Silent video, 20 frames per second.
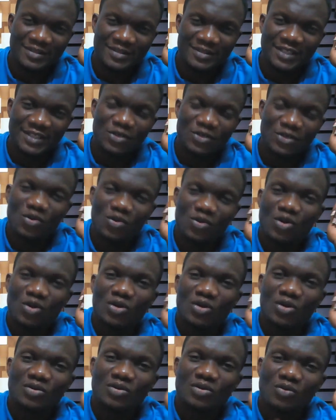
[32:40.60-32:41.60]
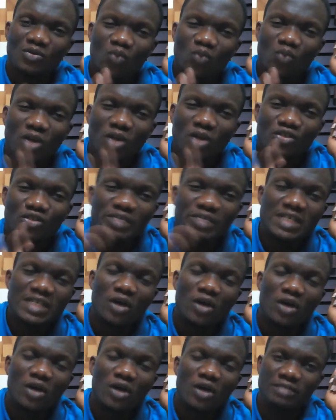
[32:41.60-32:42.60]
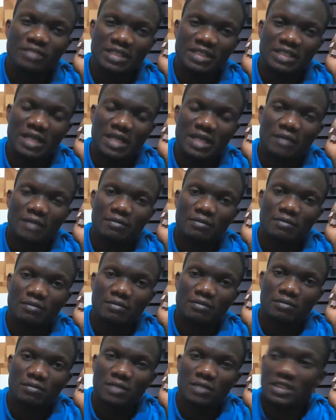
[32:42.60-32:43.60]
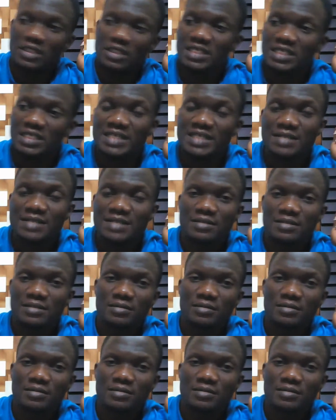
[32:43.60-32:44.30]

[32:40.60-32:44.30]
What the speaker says: So, what should be the ultimate now? Is it death?